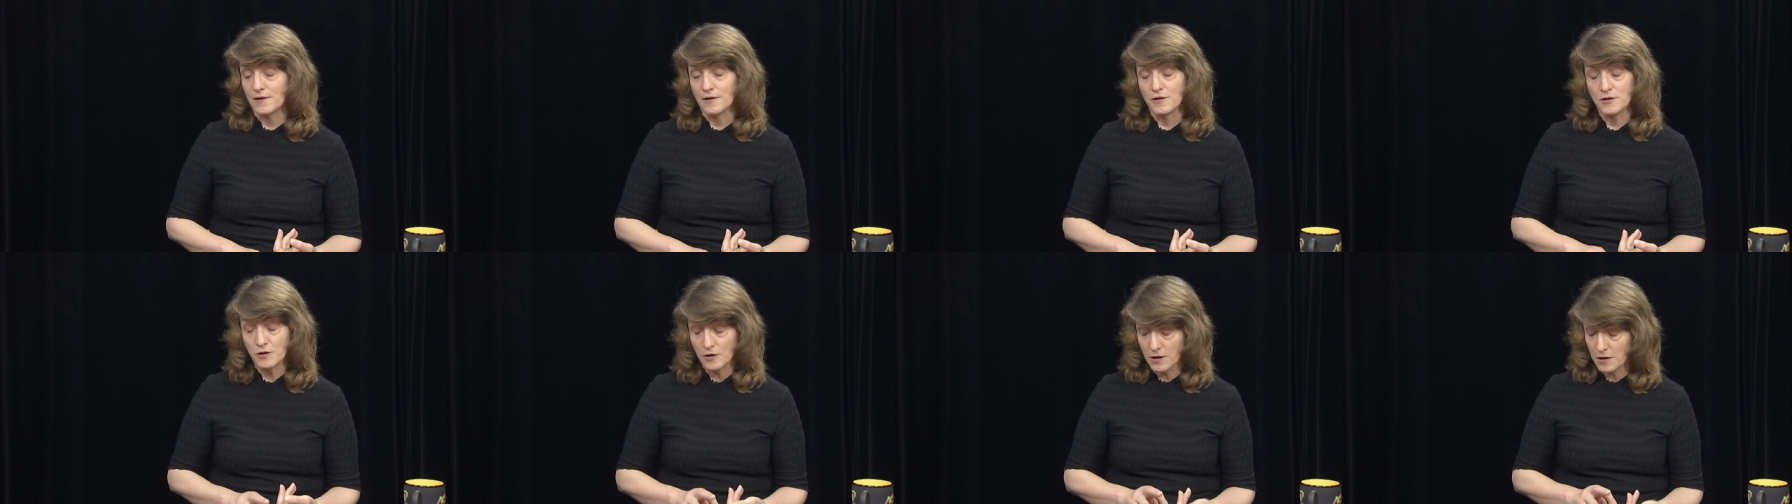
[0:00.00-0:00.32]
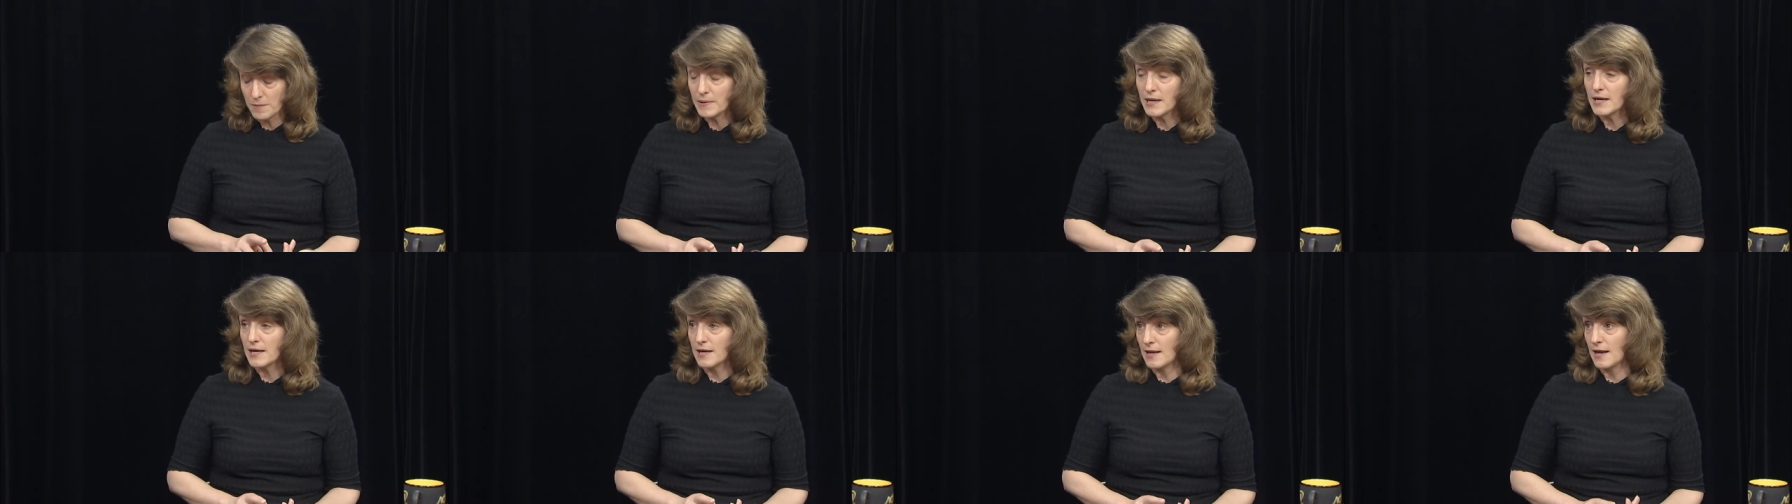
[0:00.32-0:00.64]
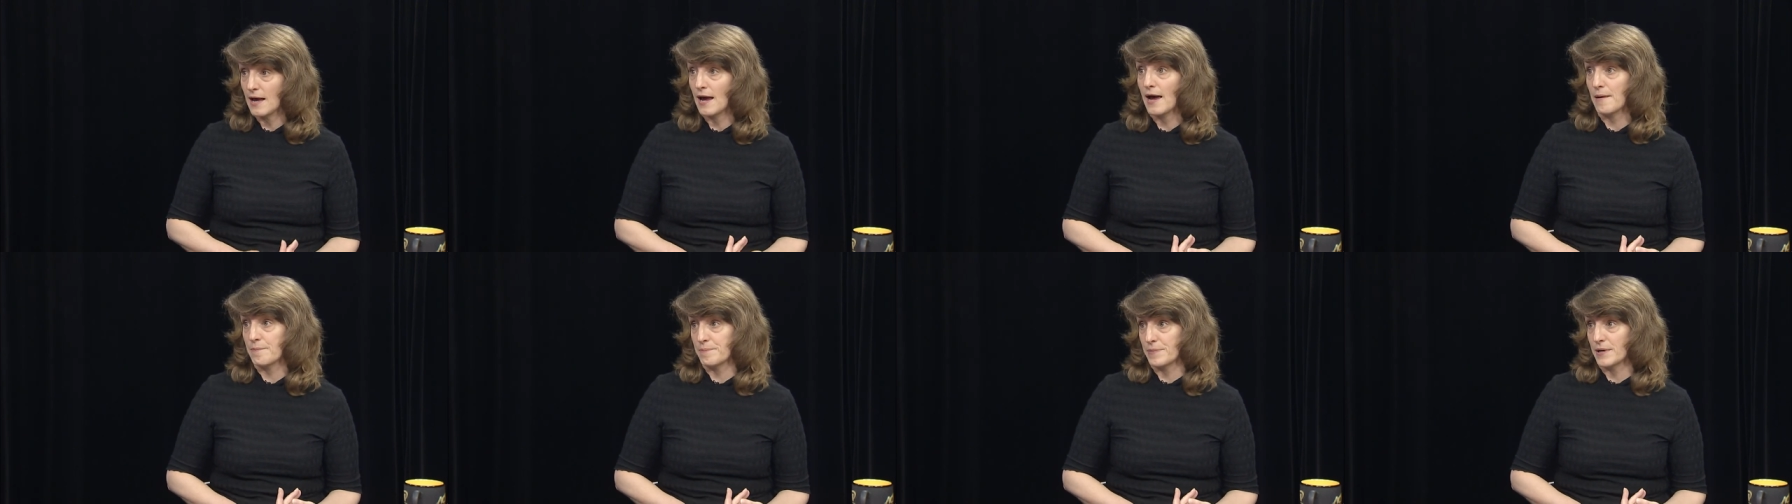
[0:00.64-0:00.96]
you can make it
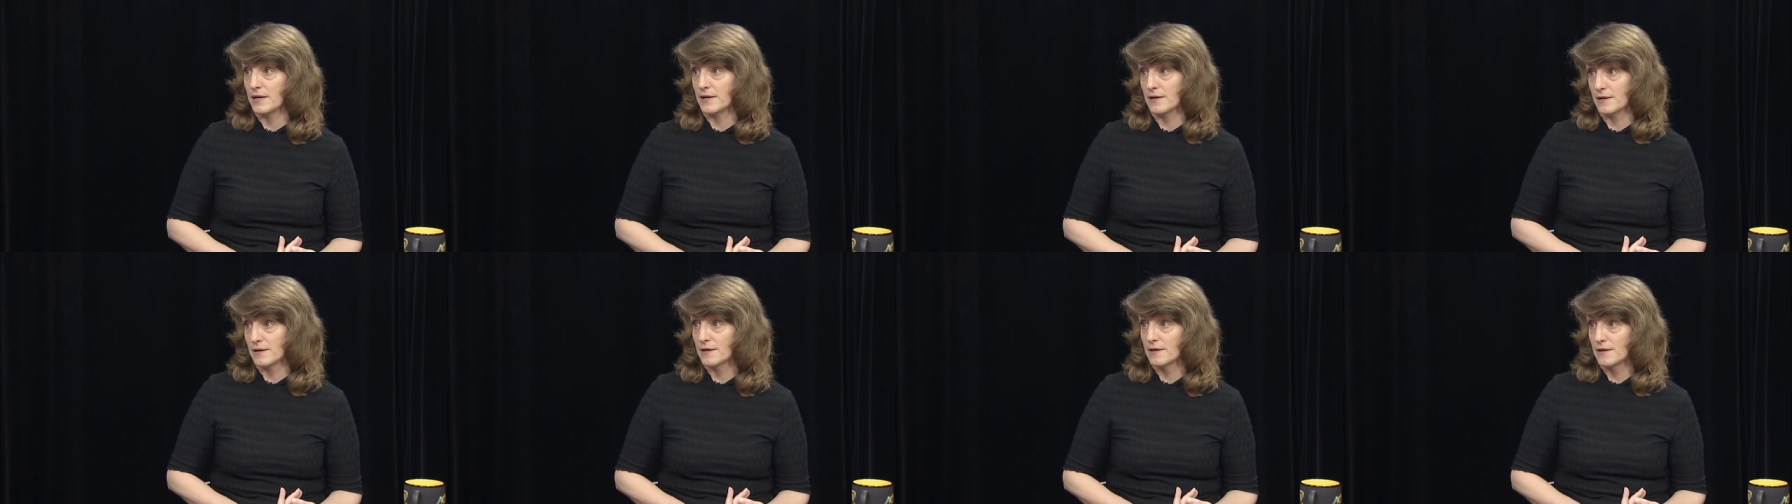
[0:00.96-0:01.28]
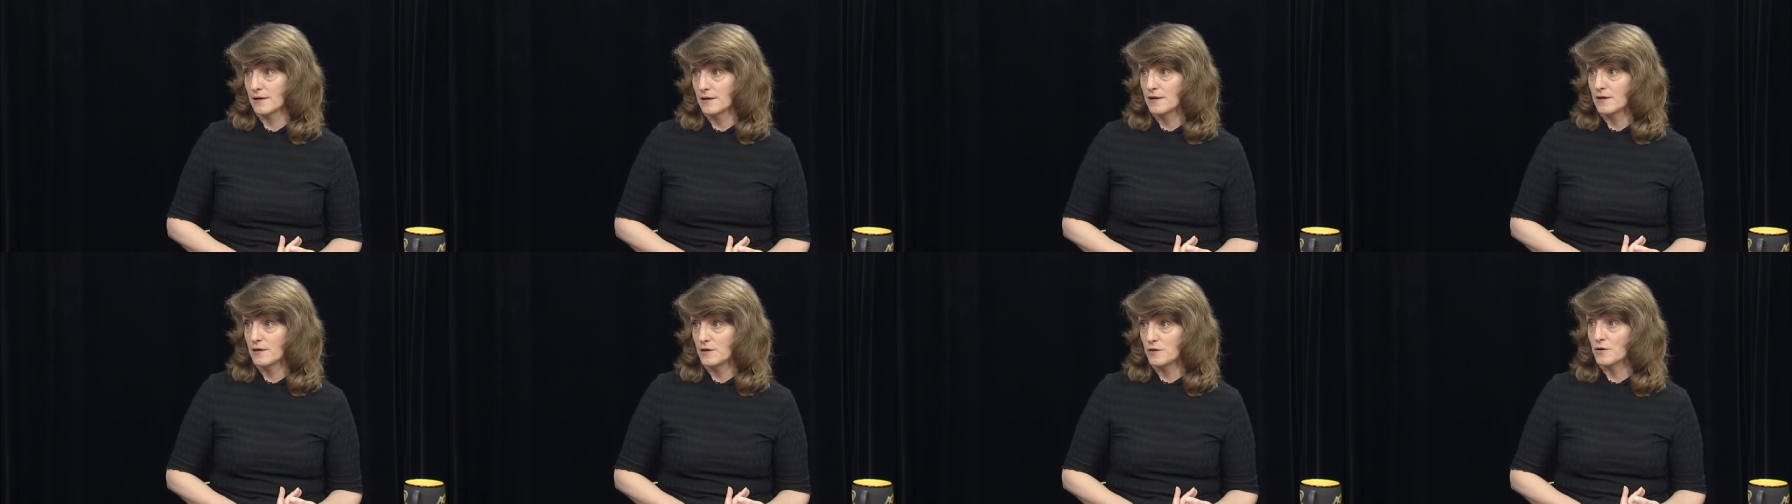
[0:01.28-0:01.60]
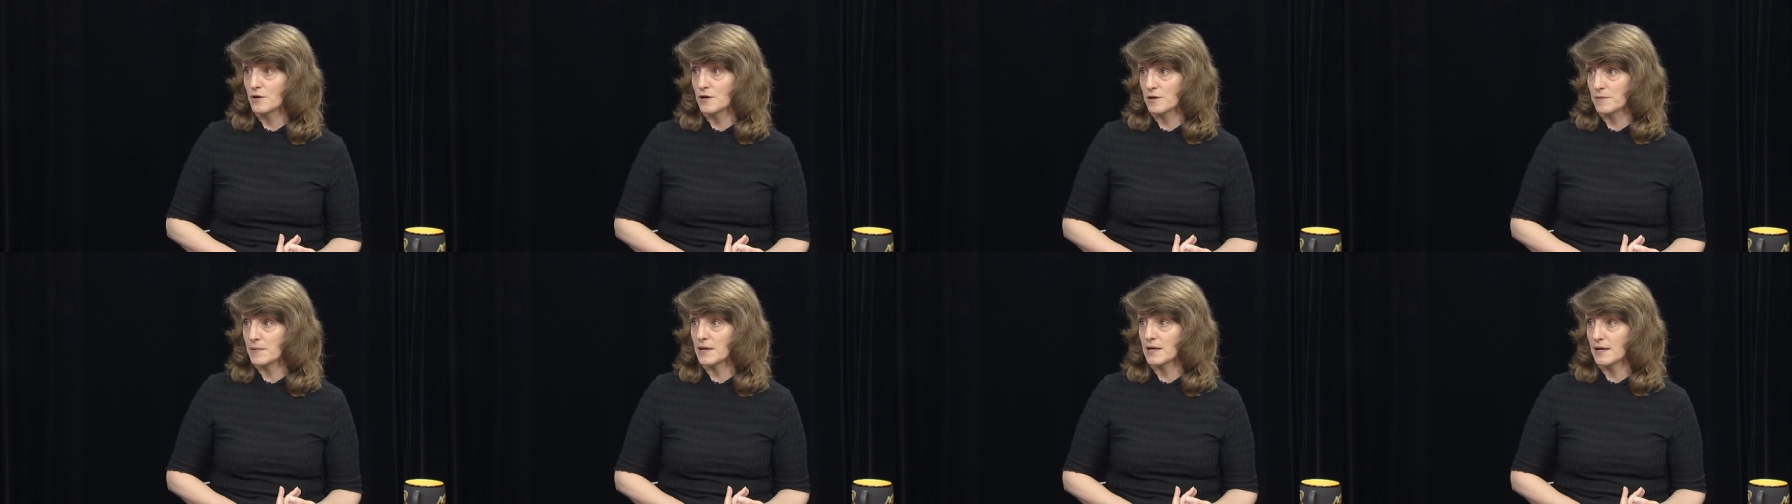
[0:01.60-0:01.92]
happen. You
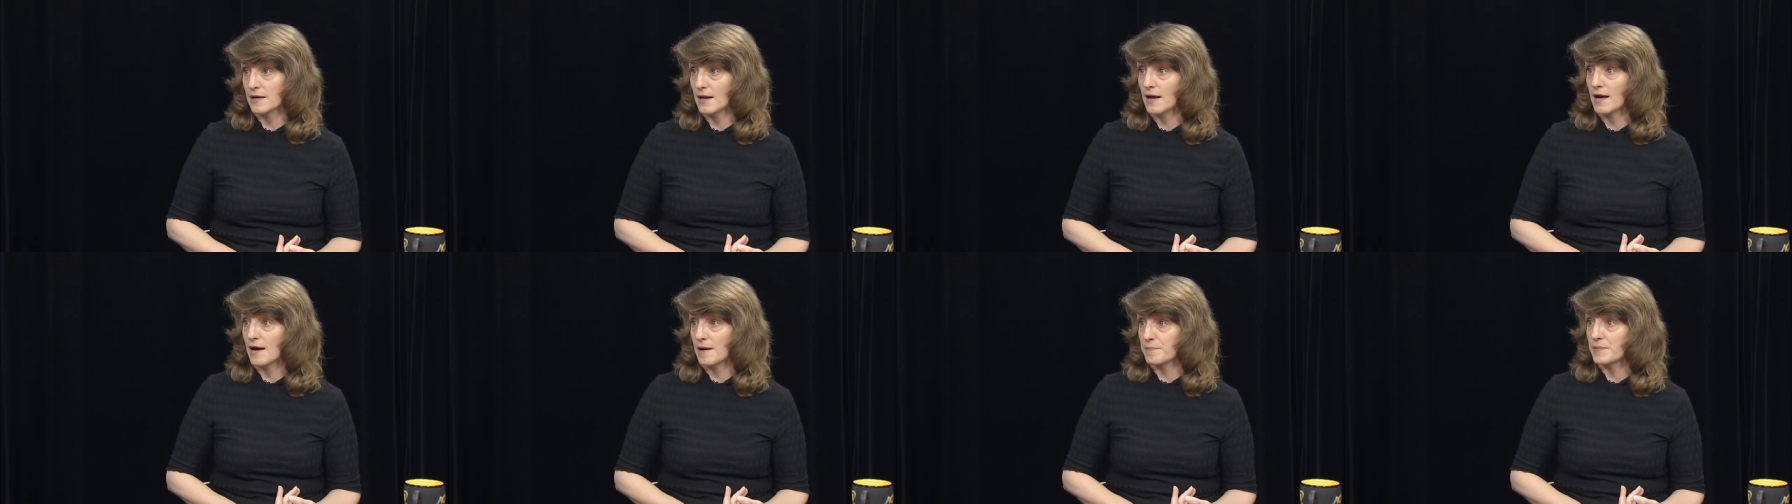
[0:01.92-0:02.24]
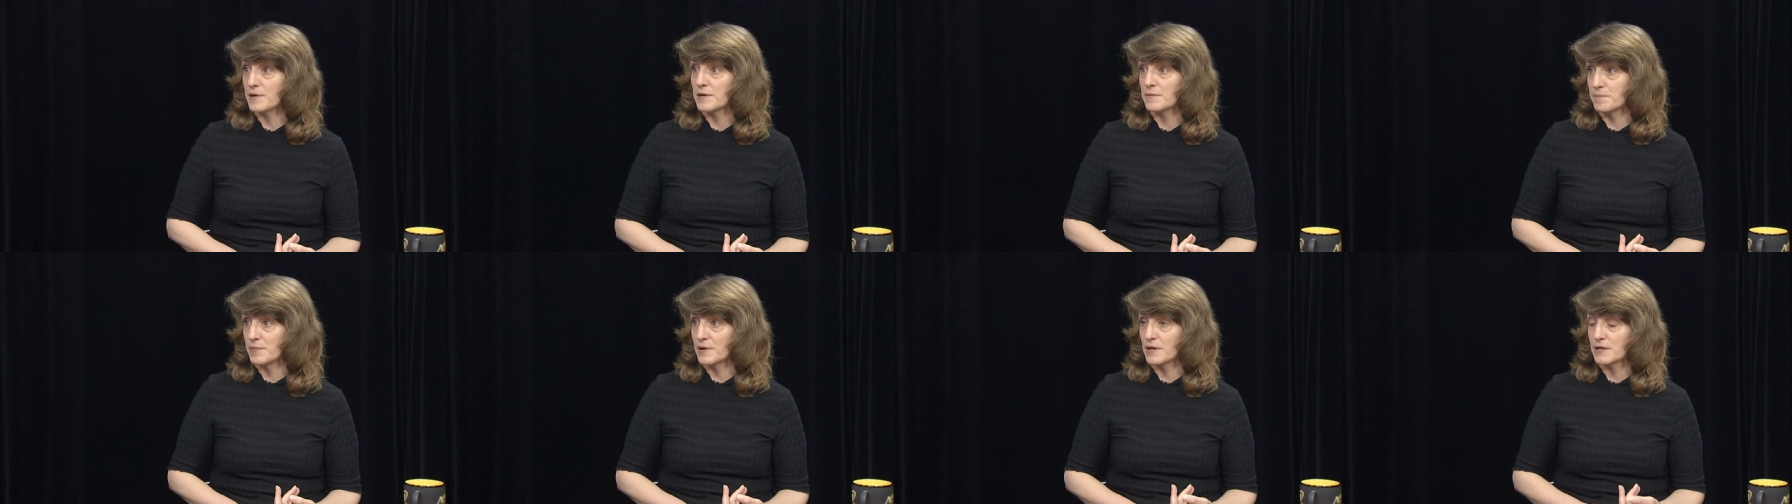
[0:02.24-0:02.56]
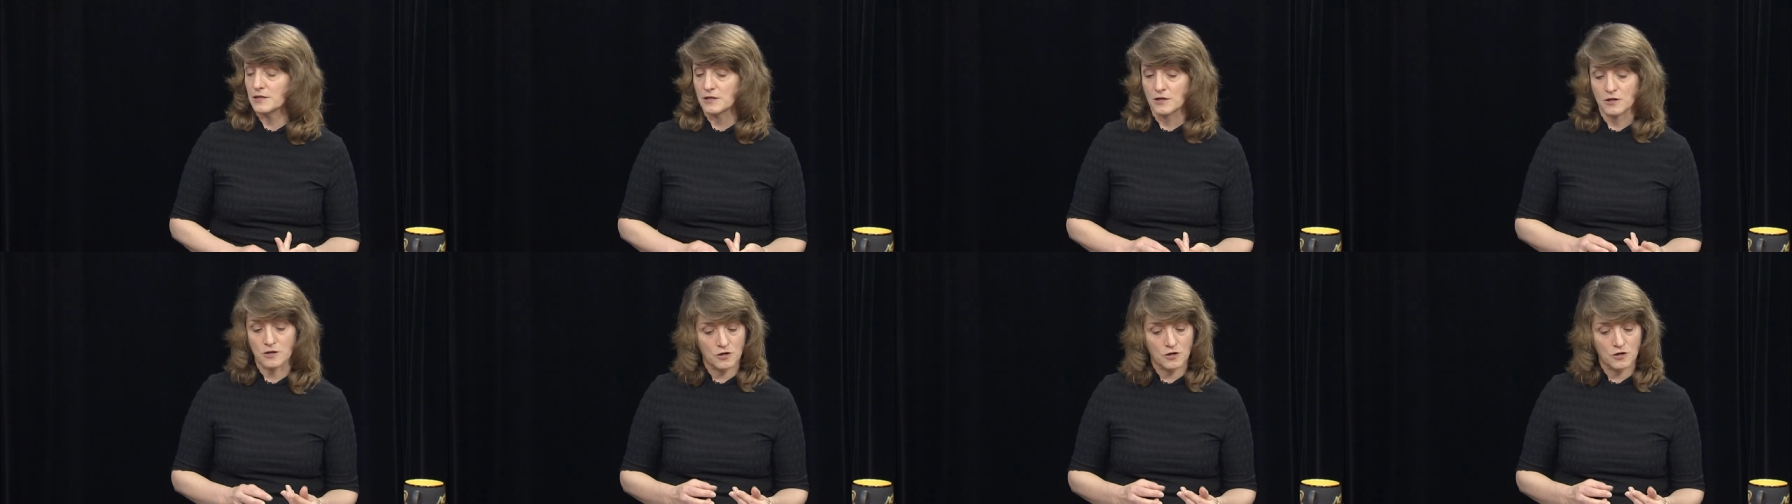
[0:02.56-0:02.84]
can make it happen. But